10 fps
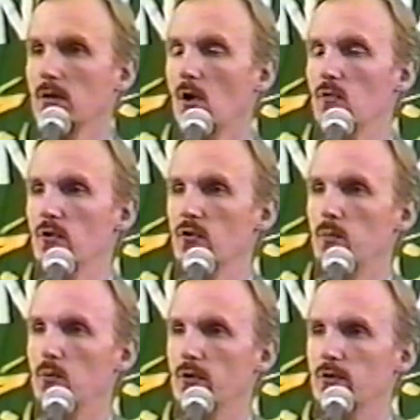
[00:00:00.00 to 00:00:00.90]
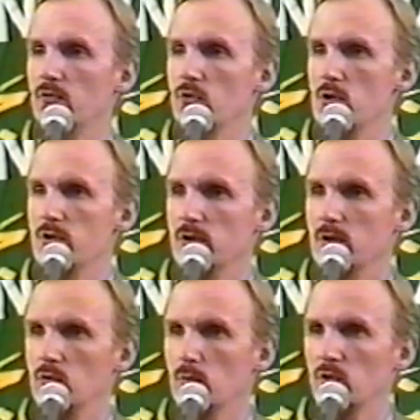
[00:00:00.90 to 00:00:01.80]
offers a point of unity
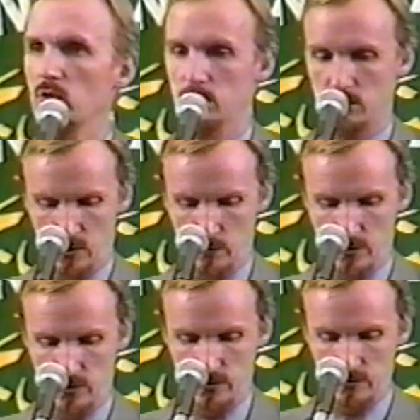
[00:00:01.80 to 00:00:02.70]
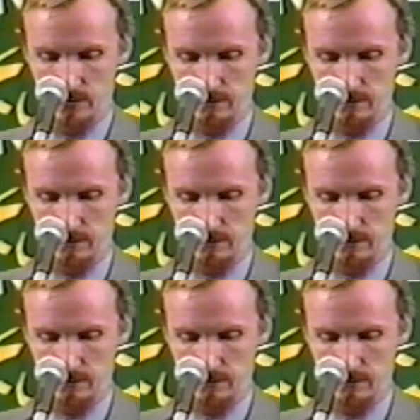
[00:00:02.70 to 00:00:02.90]
for Muslim communities.